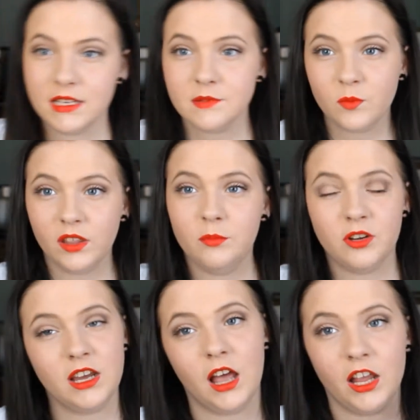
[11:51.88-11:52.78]
some really
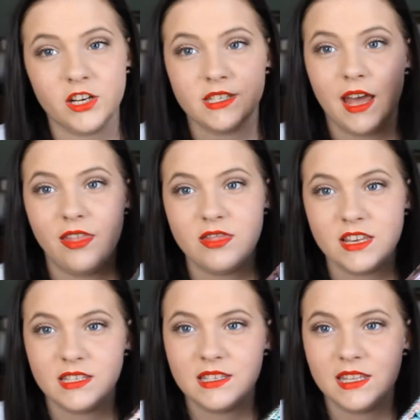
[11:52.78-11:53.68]
pretty colors, and
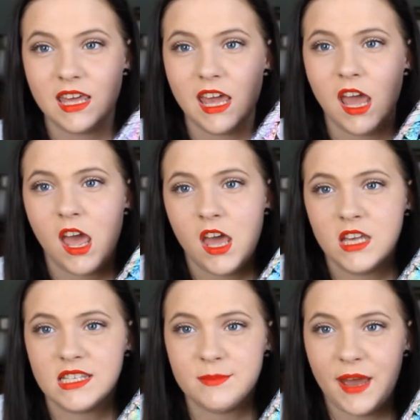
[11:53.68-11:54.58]
this is the
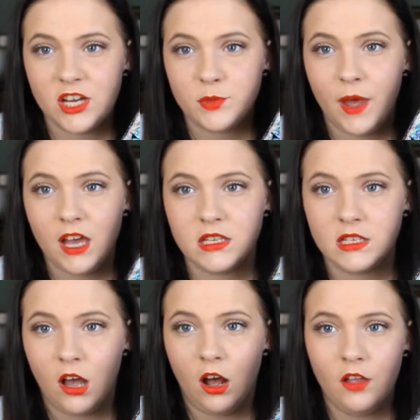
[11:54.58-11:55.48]

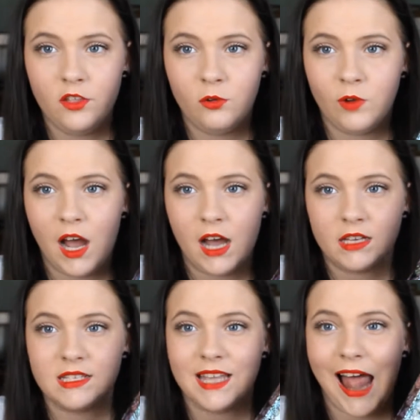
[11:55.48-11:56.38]
Smashbox On The
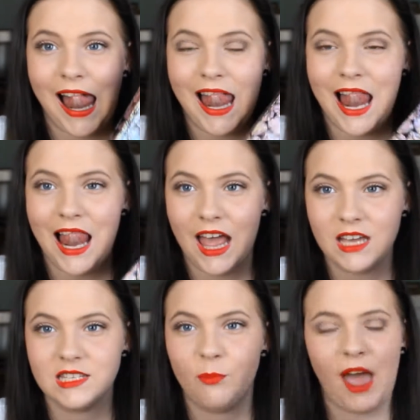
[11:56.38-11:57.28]
Rocks
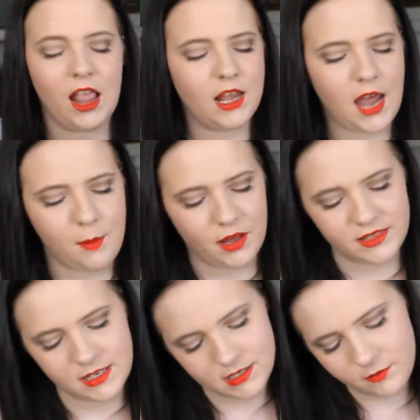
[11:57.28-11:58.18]
Luxe palette. I bought
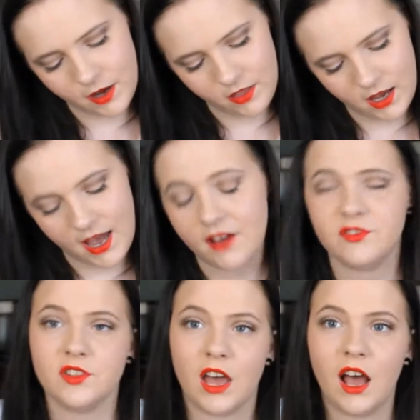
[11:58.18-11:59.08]
this around
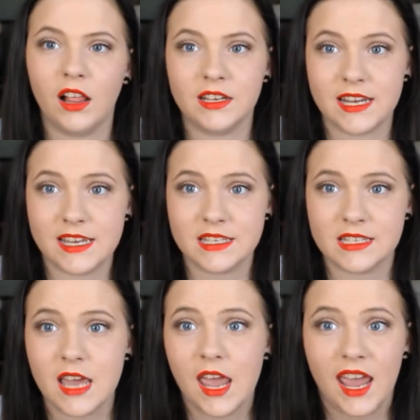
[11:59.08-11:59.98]
after the
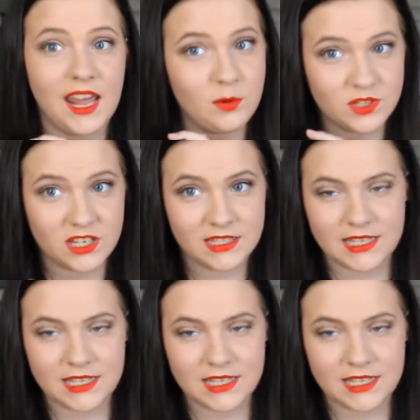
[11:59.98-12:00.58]
holidays, and it was on